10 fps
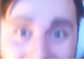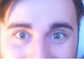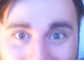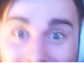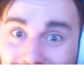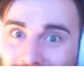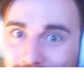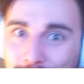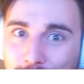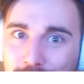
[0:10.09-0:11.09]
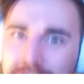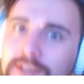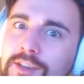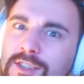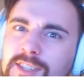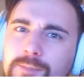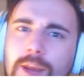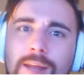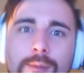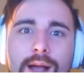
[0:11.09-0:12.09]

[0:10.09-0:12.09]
and another person spanning